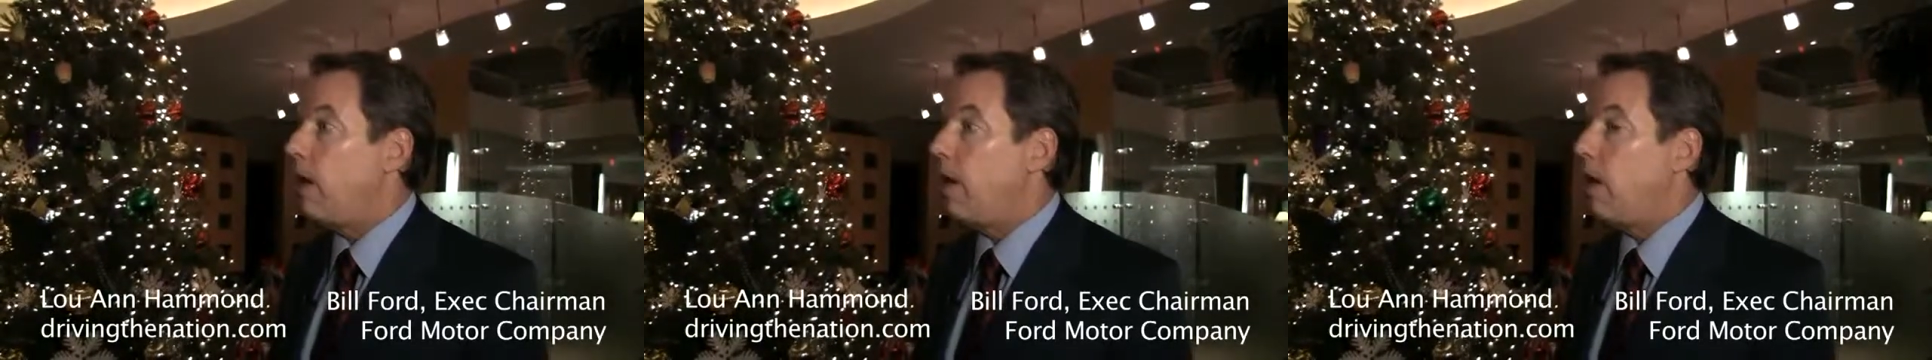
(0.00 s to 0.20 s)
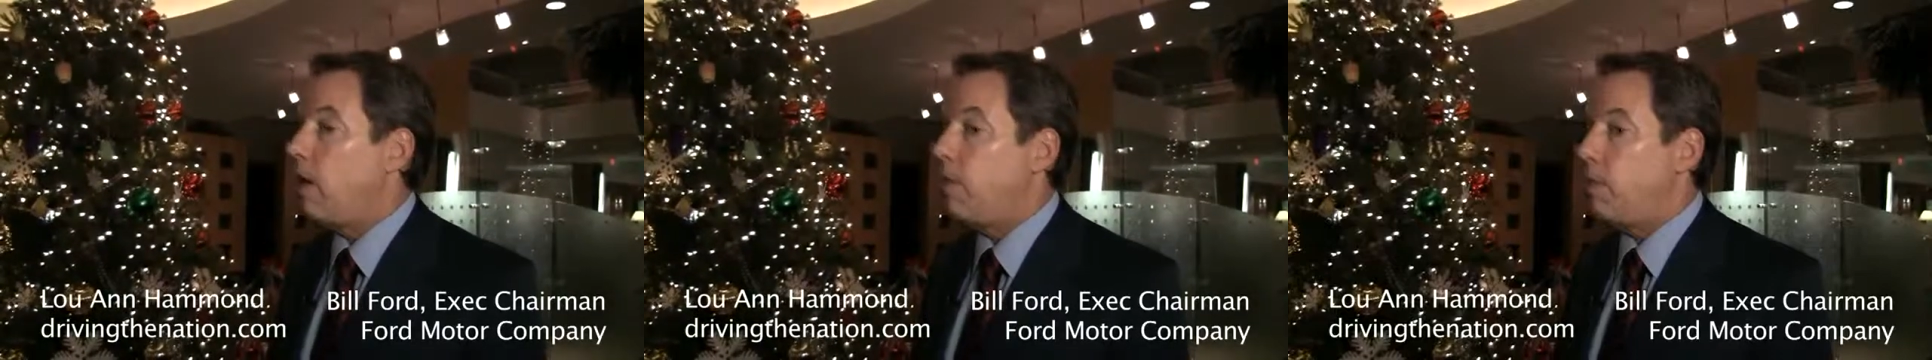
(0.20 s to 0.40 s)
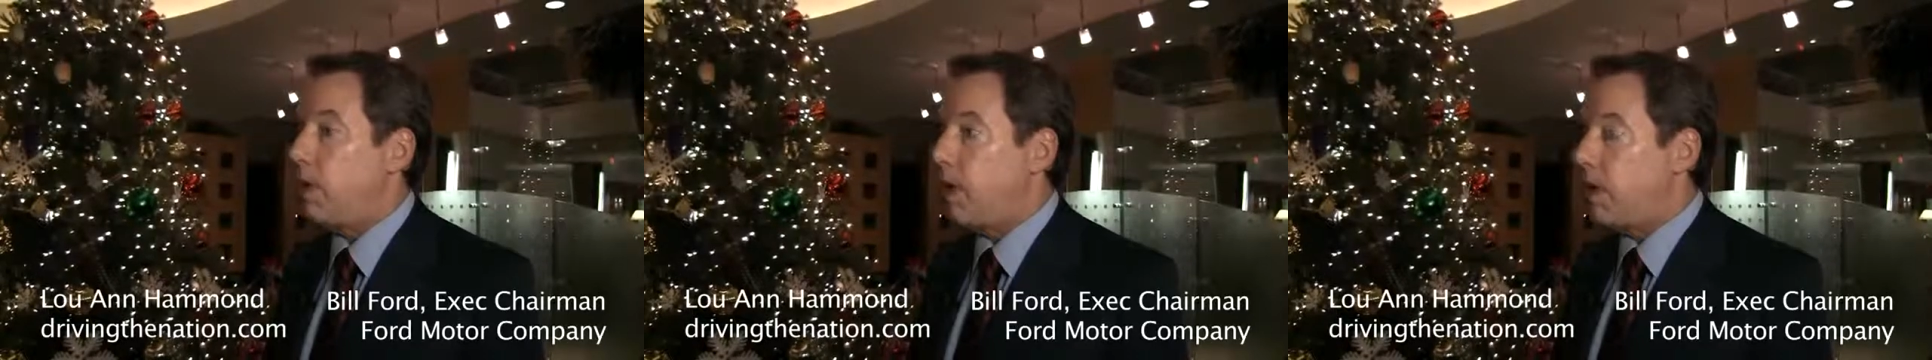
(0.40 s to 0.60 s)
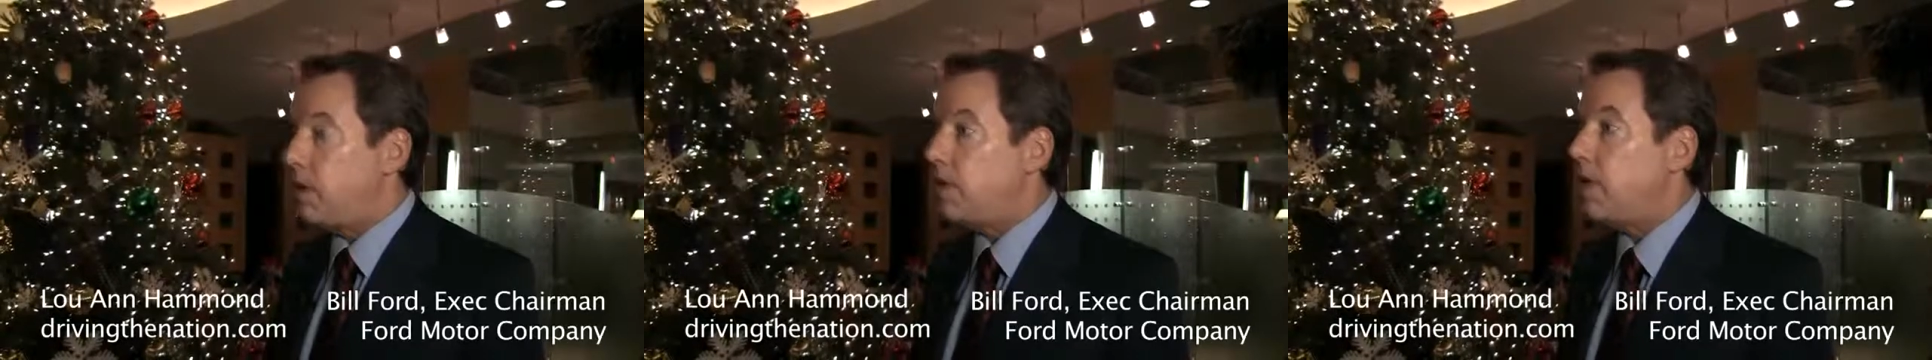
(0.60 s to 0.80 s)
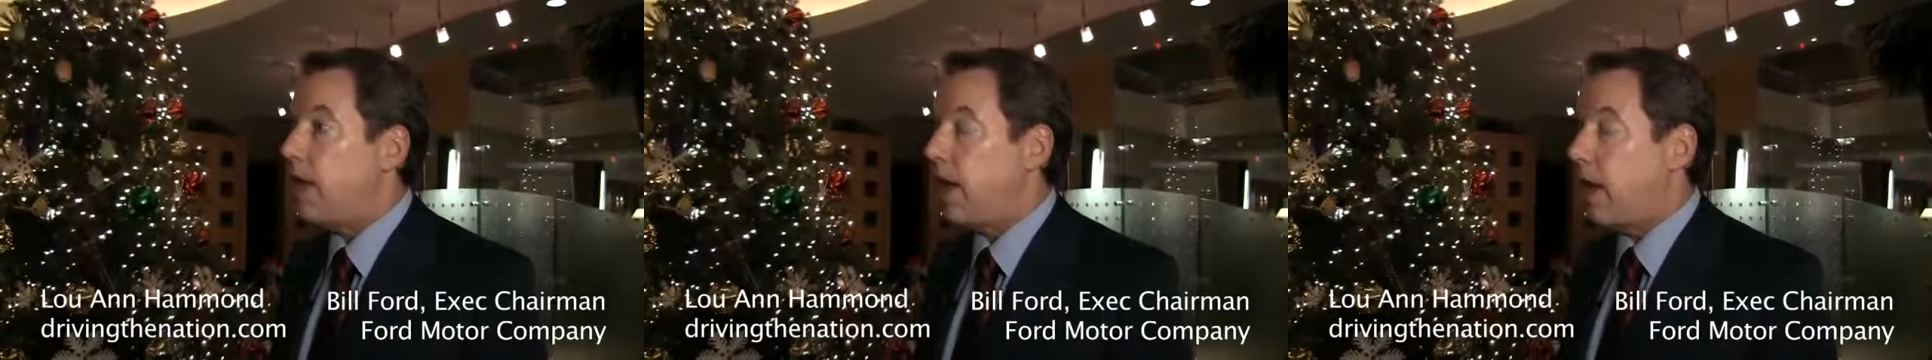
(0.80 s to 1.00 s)
to help
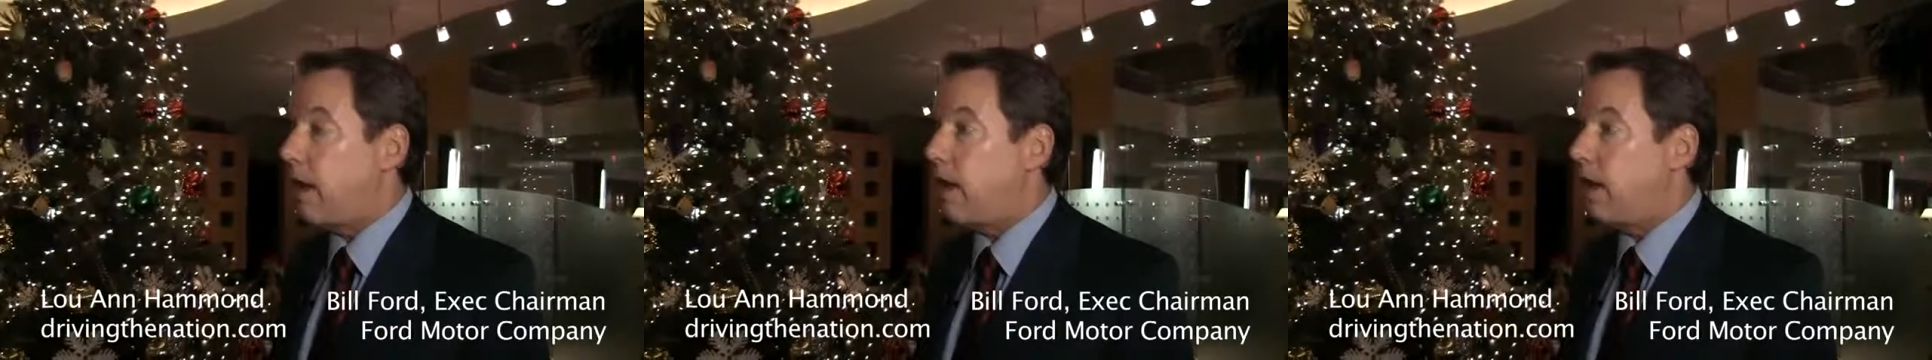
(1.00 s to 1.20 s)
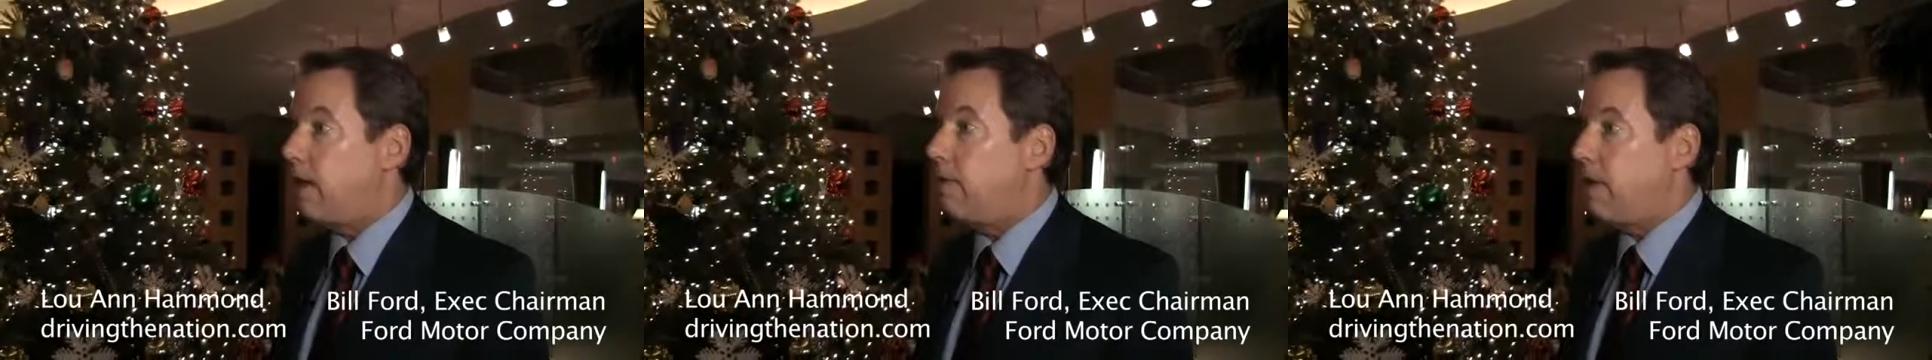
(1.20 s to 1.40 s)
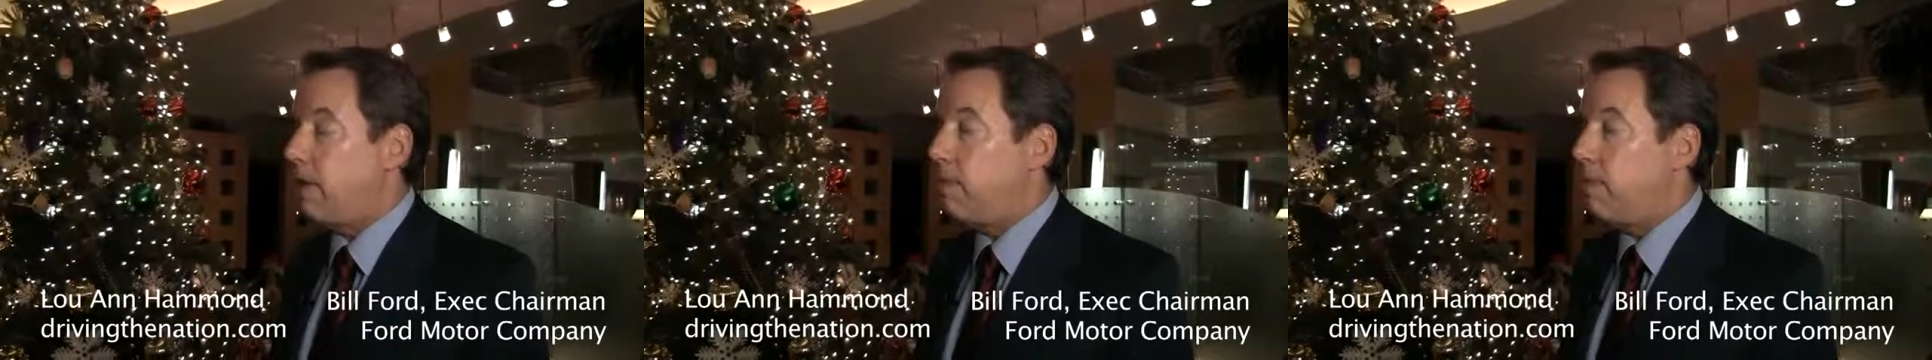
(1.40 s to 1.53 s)
ease that and,